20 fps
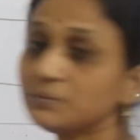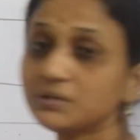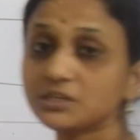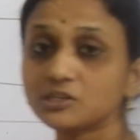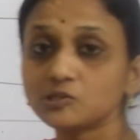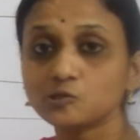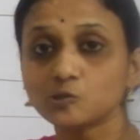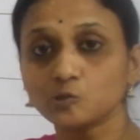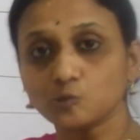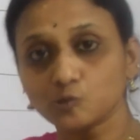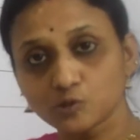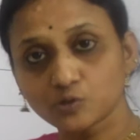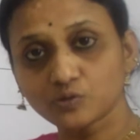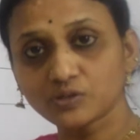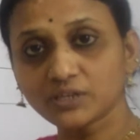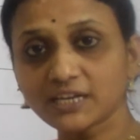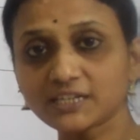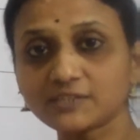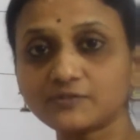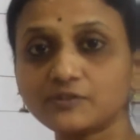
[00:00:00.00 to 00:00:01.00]
metals also
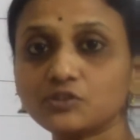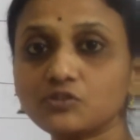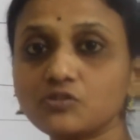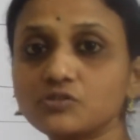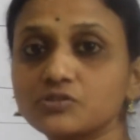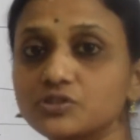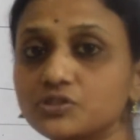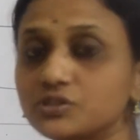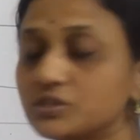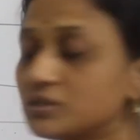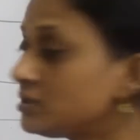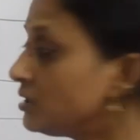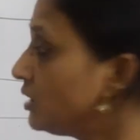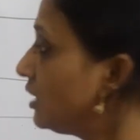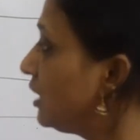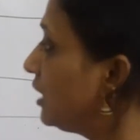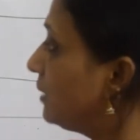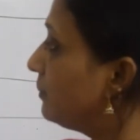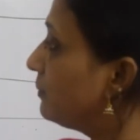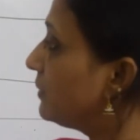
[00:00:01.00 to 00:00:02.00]
react with oxygen,
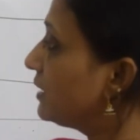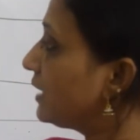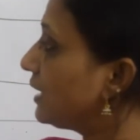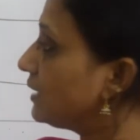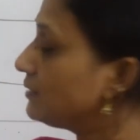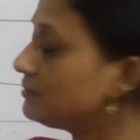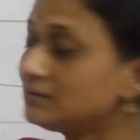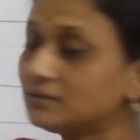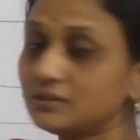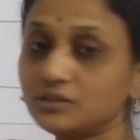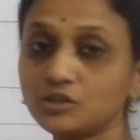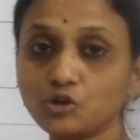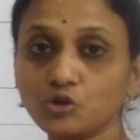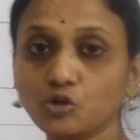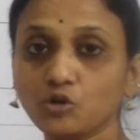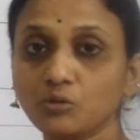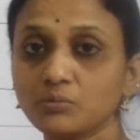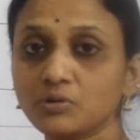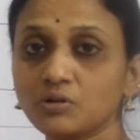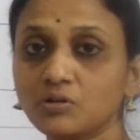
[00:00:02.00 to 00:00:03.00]
but other than the
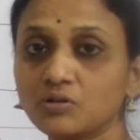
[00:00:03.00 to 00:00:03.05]
normal